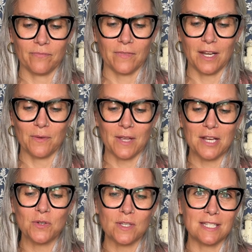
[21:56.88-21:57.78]
you know,
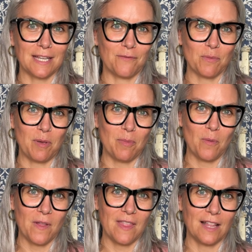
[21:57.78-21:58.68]
interesting for people
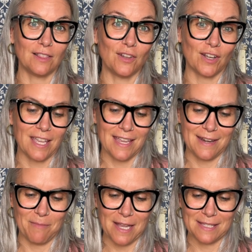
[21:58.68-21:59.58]
when they look
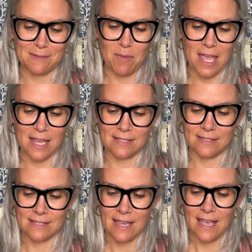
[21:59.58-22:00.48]
in my
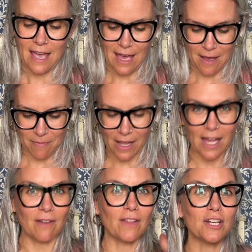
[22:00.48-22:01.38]
space. That
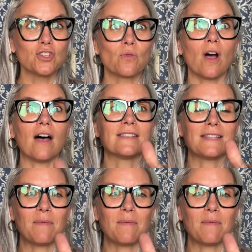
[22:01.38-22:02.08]
kind of like draws them